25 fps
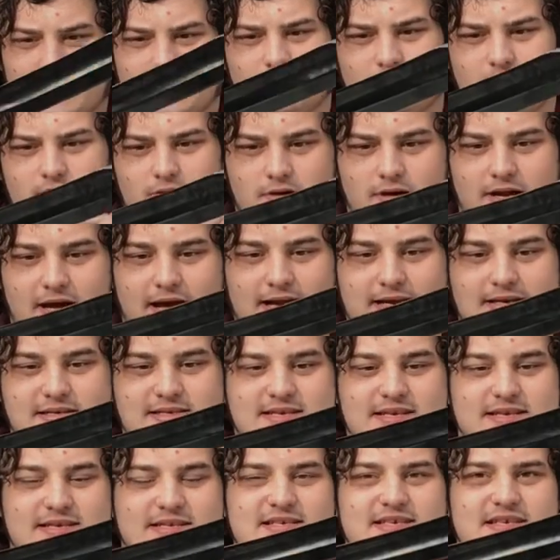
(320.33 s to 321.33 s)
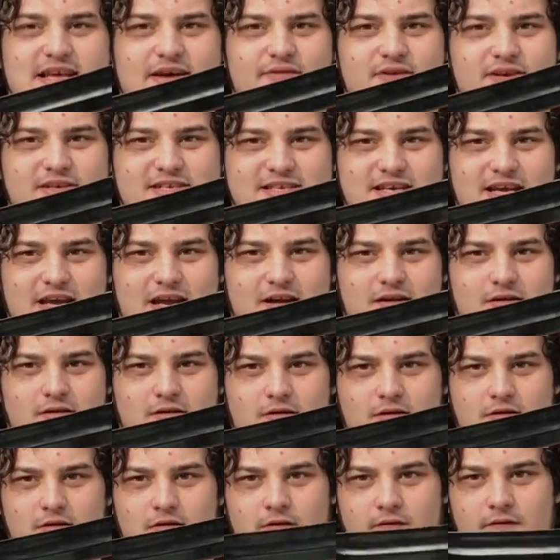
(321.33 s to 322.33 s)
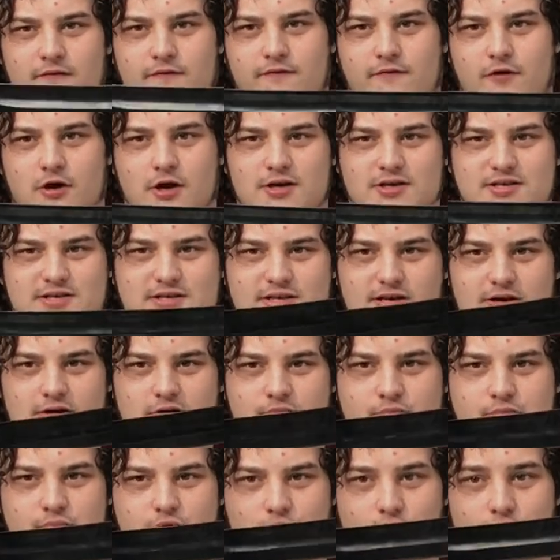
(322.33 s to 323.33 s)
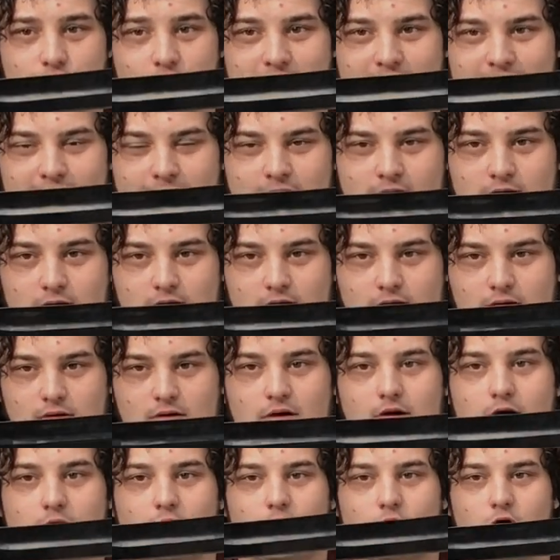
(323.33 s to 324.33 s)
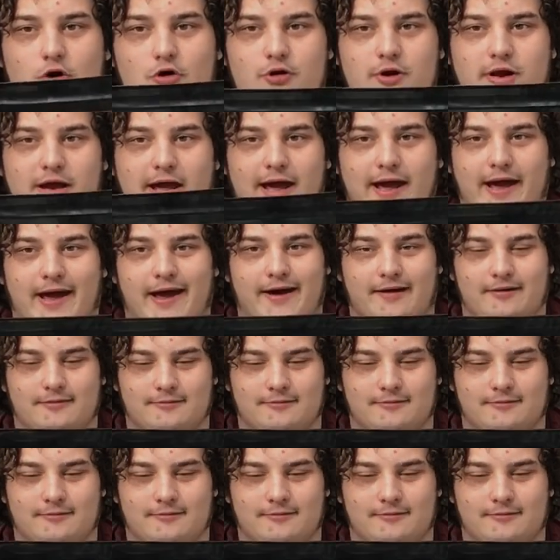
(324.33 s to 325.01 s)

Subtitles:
1917 Frontier Bowie. Oh yeah.